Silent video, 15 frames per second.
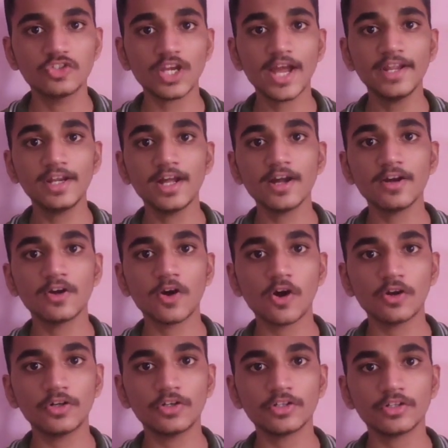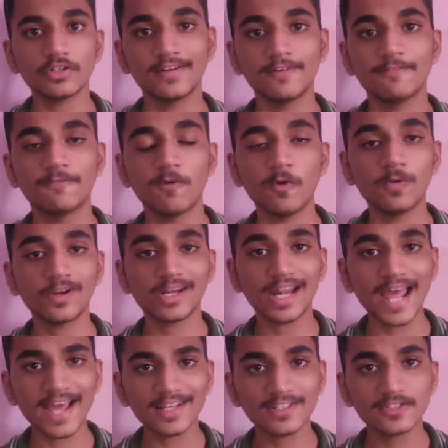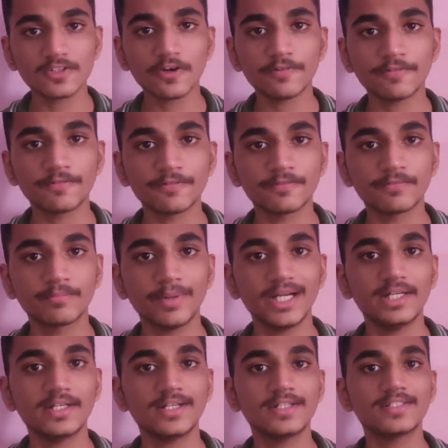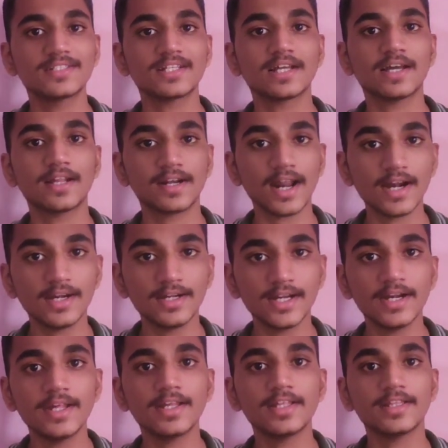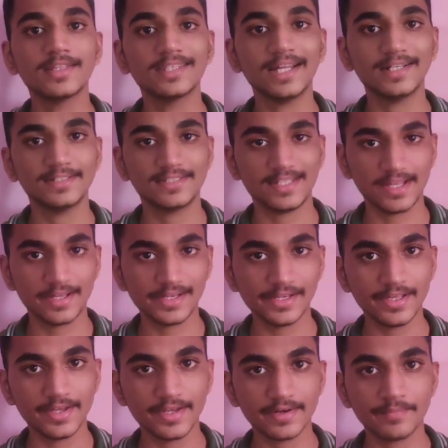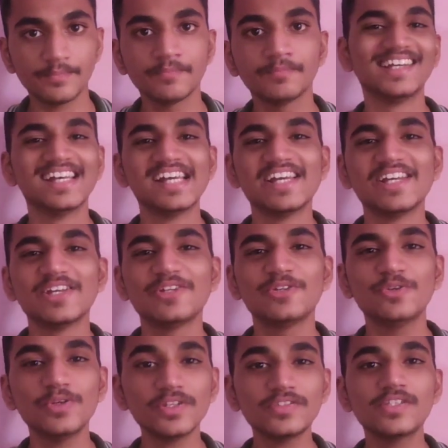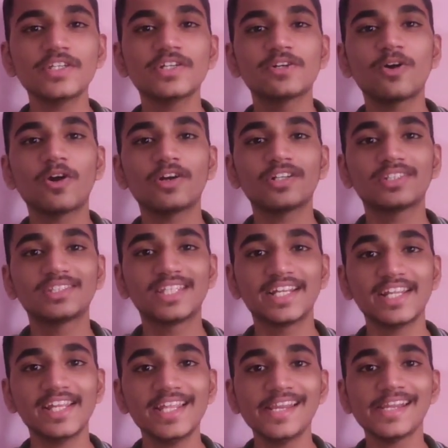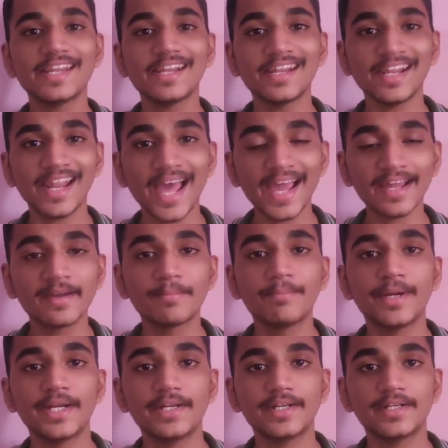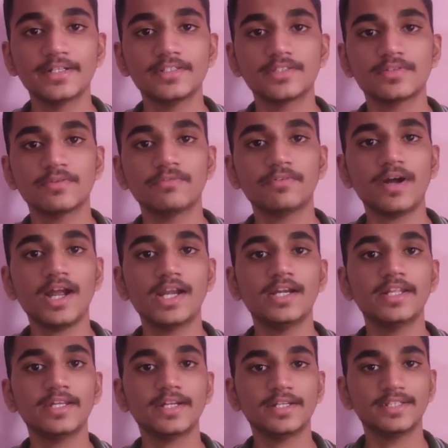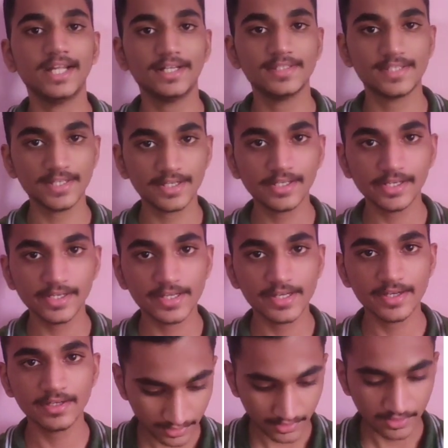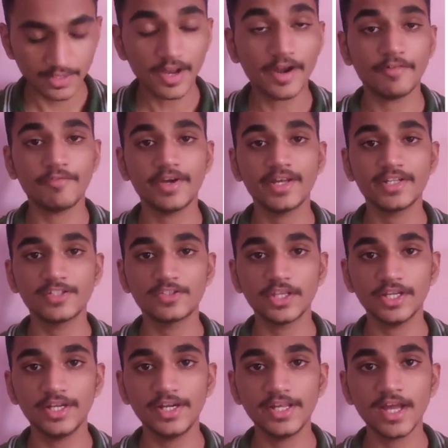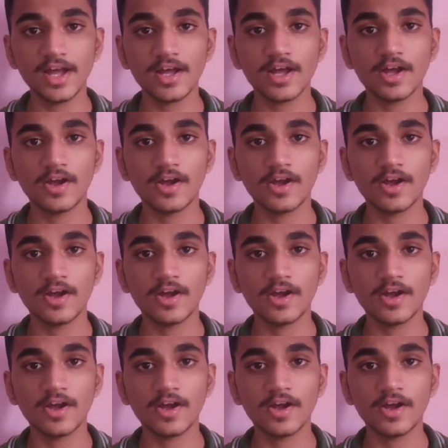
China got 4 lakhs of patents granted in that single year. USA got 3 lakh patents filed in that single year. And where is the India?